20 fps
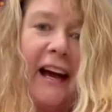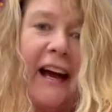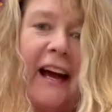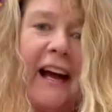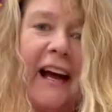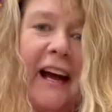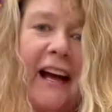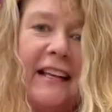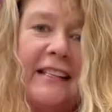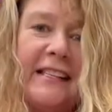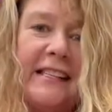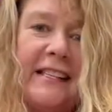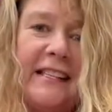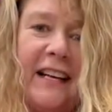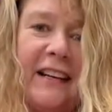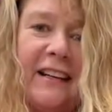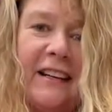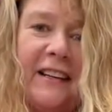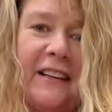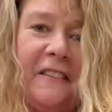This is
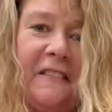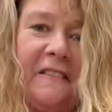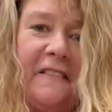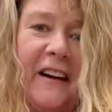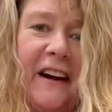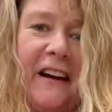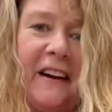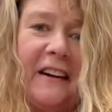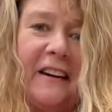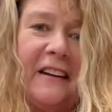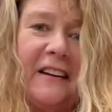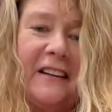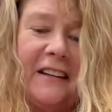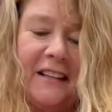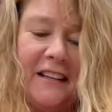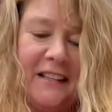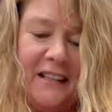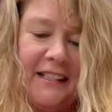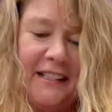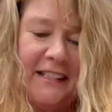our little
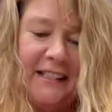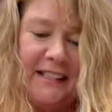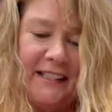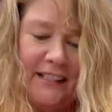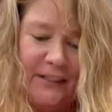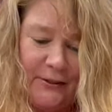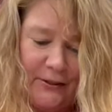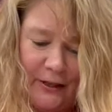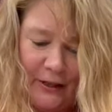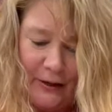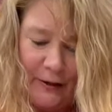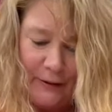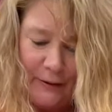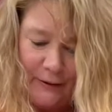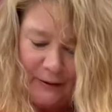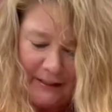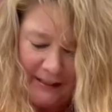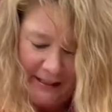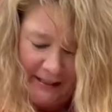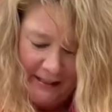fire. This is so
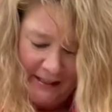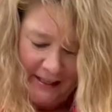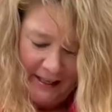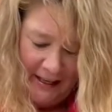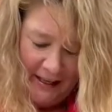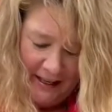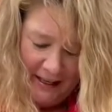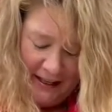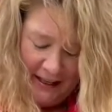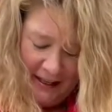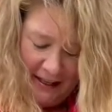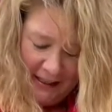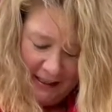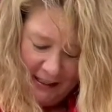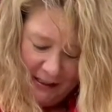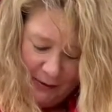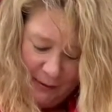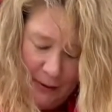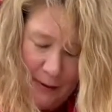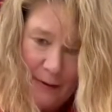cute. This
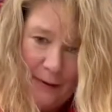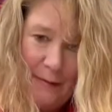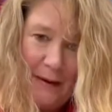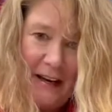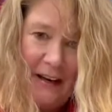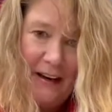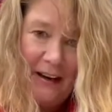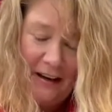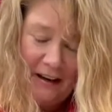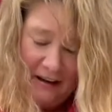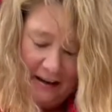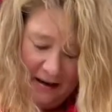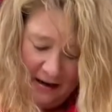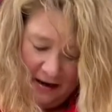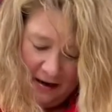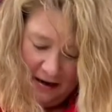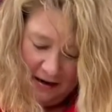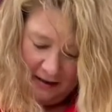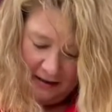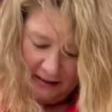is what we make our
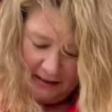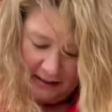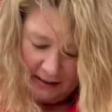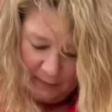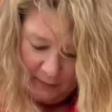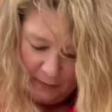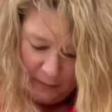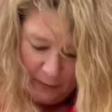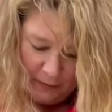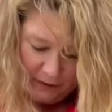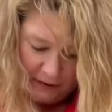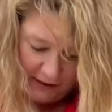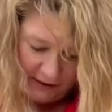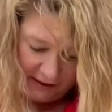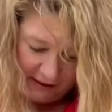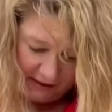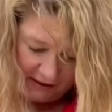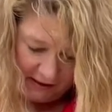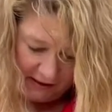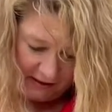s'mores
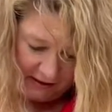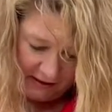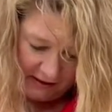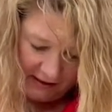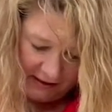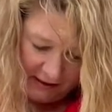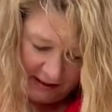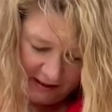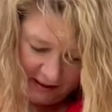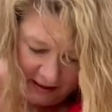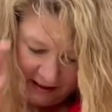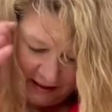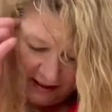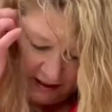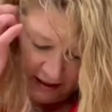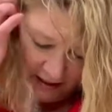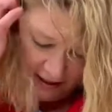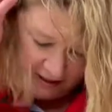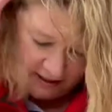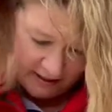in.
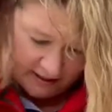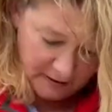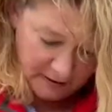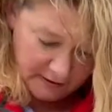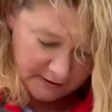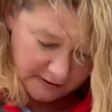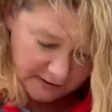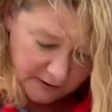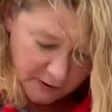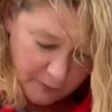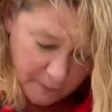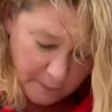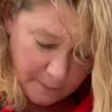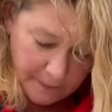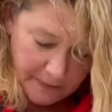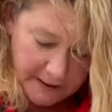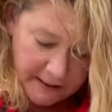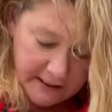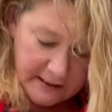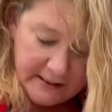So
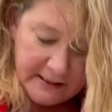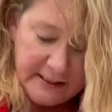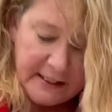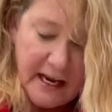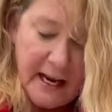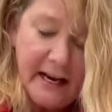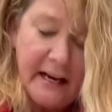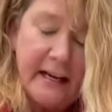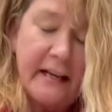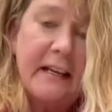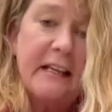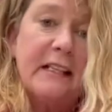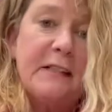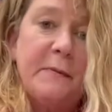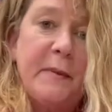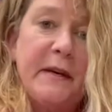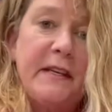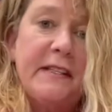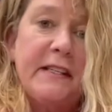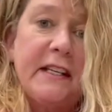the inside is
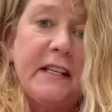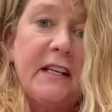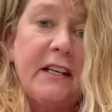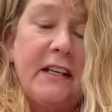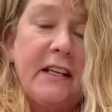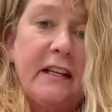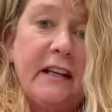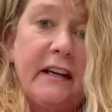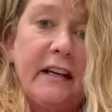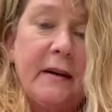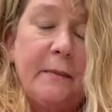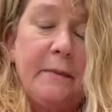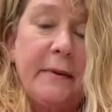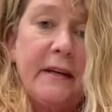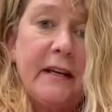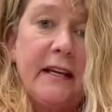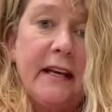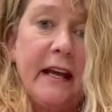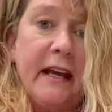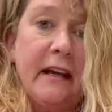basically like a
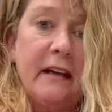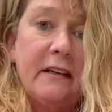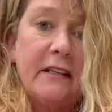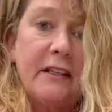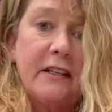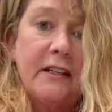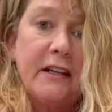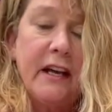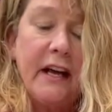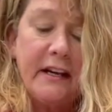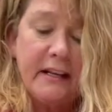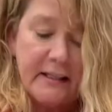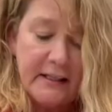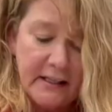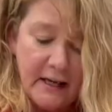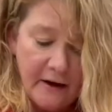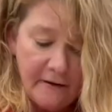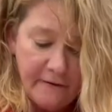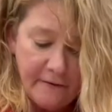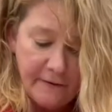big candle, and it's
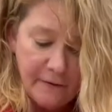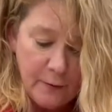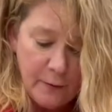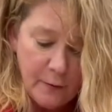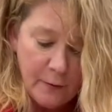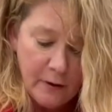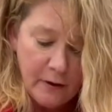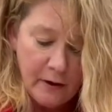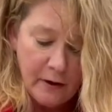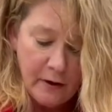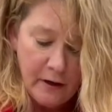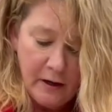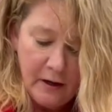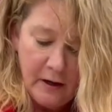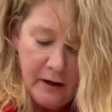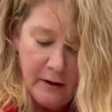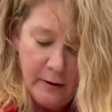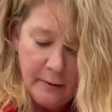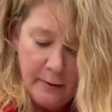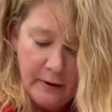got four
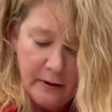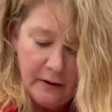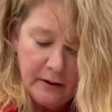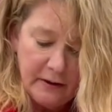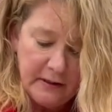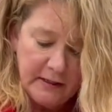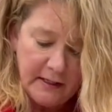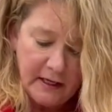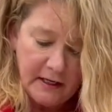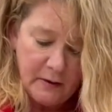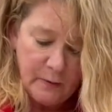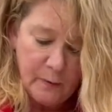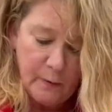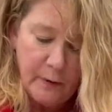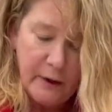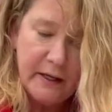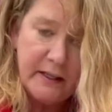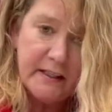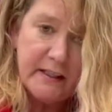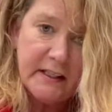what looks like
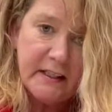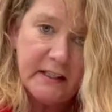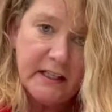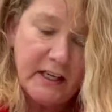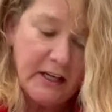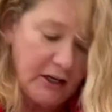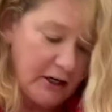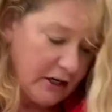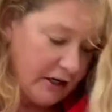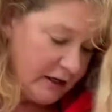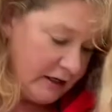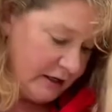wicks on here.